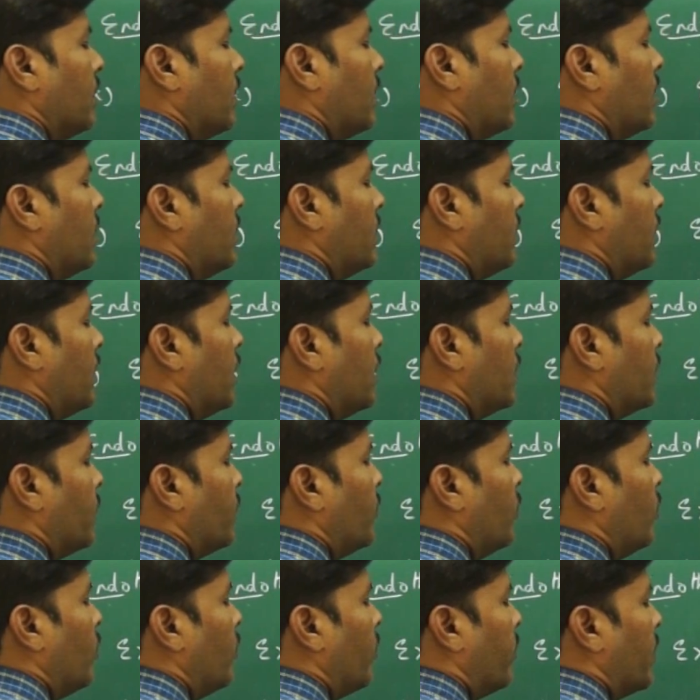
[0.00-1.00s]
that is C H
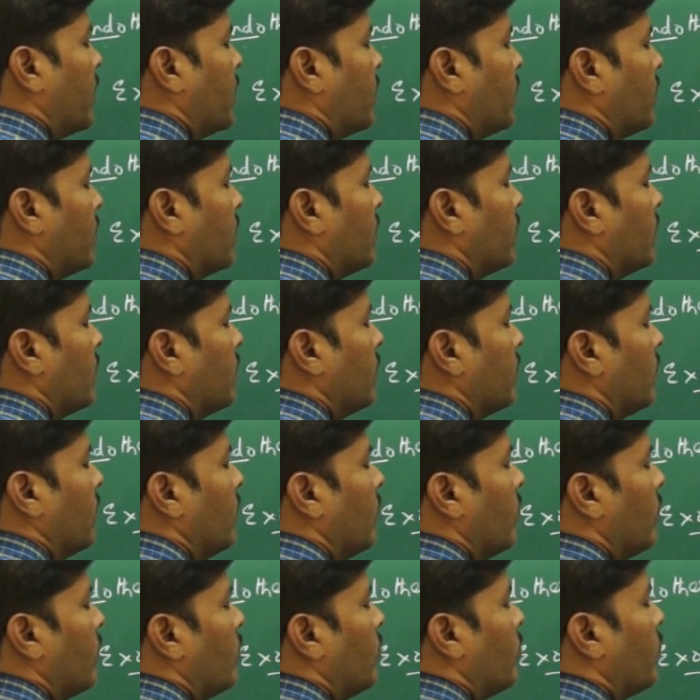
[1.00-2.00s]
four plus
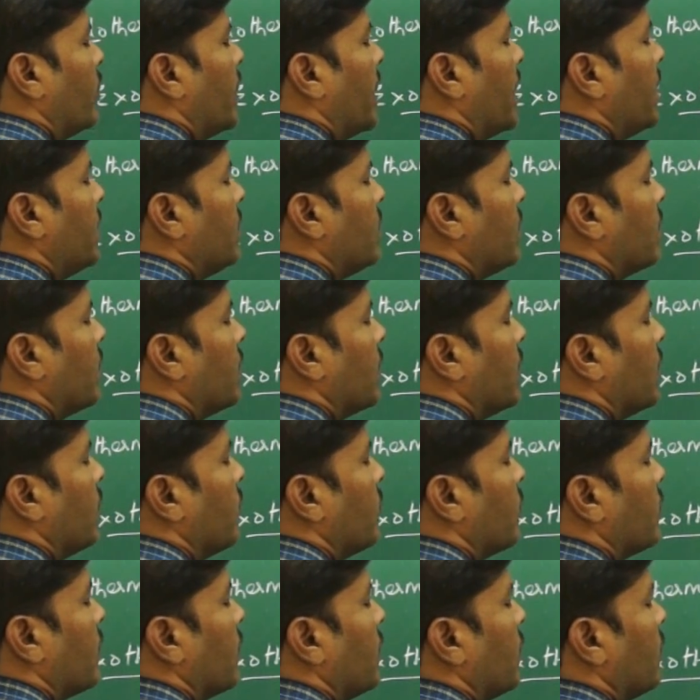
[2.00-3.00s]
O two gas
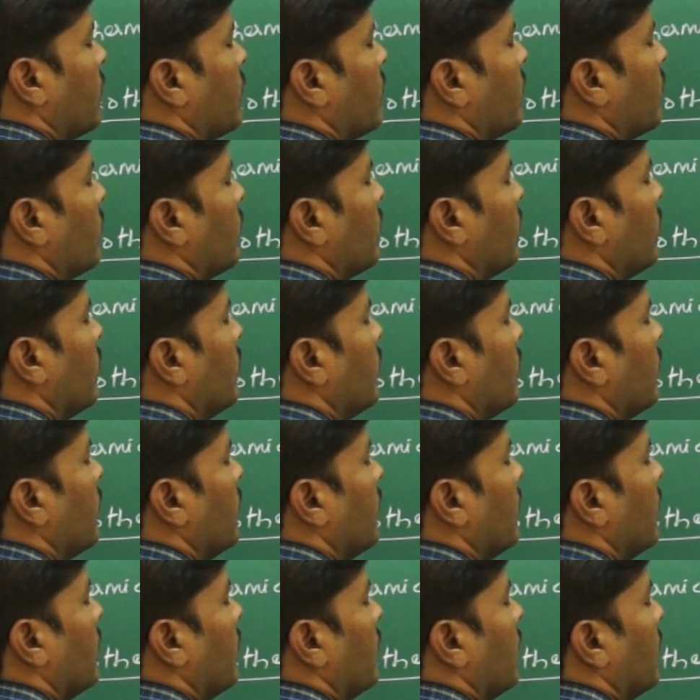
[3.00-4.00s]
gives rise to
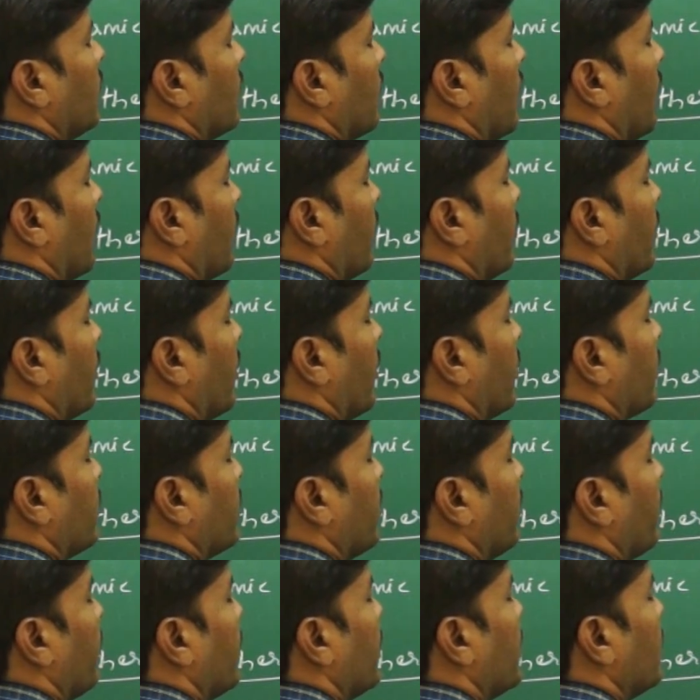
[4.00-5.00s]
carbon
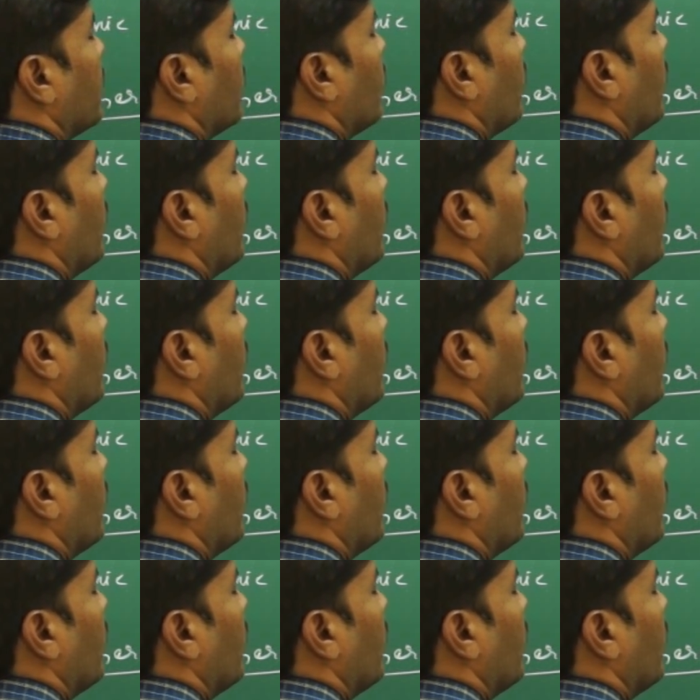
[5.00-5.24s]
dioxide plus